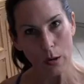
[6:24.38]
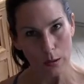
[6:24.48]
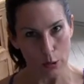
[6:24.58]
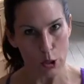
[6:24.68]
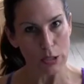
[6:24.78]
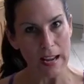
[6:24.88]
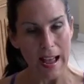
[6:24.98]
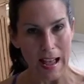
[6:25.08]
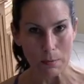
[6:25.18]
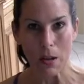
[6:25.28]
a third
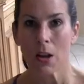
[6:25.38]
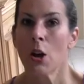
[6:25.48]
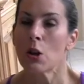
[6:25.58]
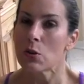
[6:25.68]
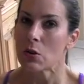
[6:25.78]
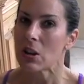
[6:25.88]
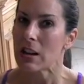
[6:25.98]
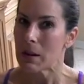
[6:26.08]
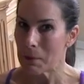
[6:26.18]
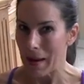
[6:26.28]
time. You
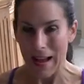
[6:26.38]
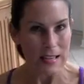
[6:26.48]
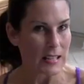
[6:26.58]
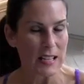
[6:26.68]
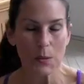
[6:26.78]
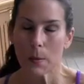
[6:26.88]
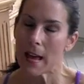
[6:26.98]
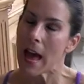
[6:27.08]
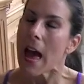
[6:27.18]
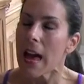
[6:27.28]
can combine this
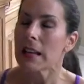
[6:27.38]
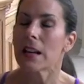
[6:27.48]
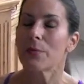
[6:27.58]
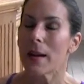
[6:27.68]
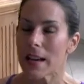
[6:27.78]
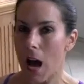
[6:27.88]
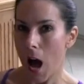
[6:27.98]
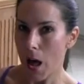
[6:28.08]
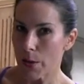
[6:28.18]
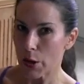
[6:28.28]
with any of my
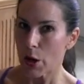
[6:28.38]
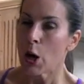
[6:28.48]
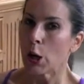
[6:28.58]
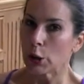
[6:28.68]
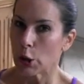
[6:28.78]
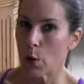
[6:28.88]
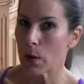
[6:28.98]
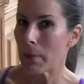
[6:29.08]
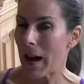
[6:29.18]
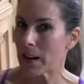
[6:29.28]
other
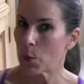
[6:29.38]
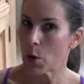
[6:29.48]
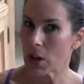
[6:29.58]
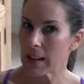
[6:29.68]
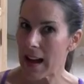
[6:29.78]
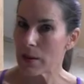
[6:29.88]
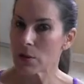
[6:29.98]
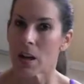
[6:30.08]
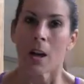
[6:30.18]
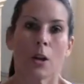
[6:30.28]
lower body
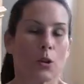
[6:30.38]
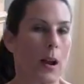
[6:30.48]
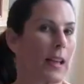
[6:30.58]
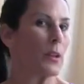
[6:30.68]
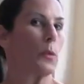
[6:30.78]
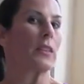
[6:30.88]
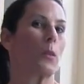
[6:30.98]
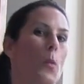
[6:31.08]
workouts try it with